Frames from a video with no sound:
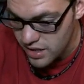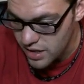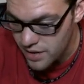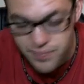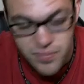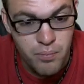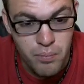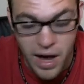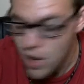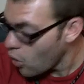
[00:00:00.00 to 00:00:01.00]
Like
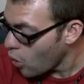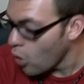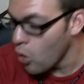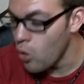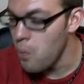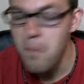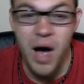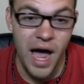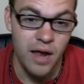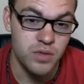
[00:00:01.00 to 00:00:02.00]
my whole
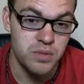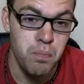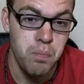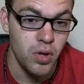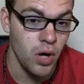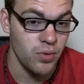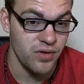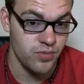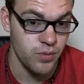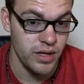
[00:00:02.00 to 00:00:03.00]
mind was blown
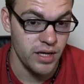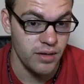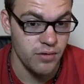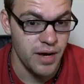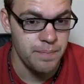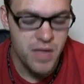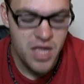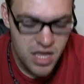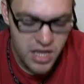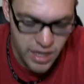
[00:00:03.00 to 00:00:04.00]
this weekend, right? Like